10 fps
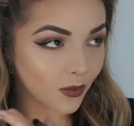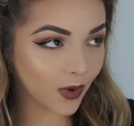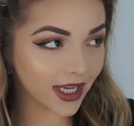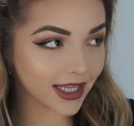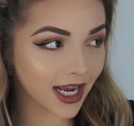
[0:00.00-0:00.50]

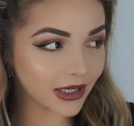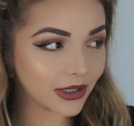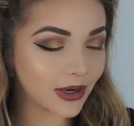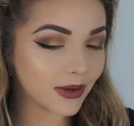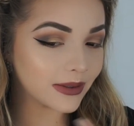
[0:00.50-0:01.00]
wing
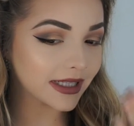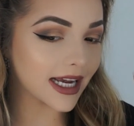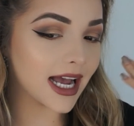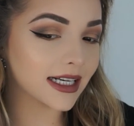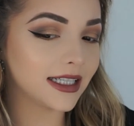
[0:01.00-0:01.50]
liner goes, it
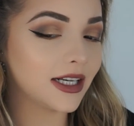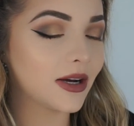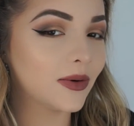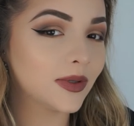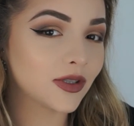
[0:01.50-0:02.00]
kind of, you
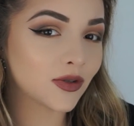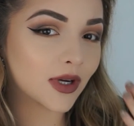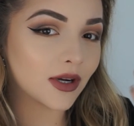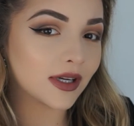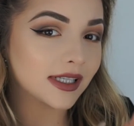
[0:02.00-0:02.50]
know,
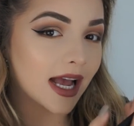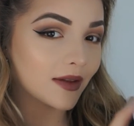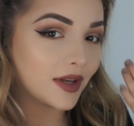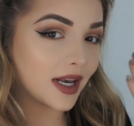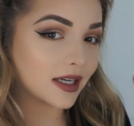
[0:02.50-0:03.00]
triggers how
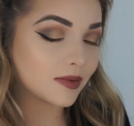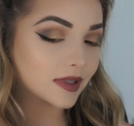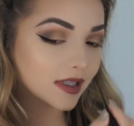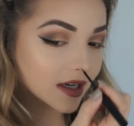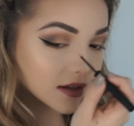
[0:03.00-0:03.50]
the next
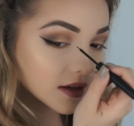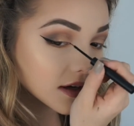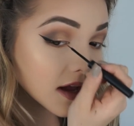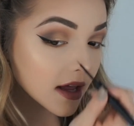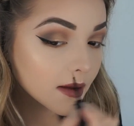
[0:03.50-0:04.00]
one's gonna
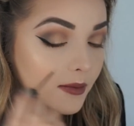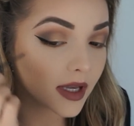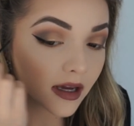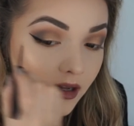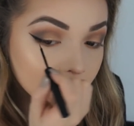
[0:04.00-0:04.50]
look,
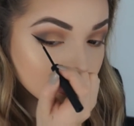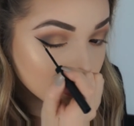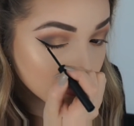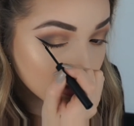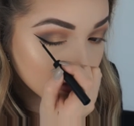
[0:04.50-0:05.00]
because
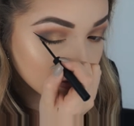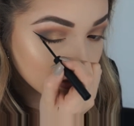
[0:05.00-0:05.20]
you can't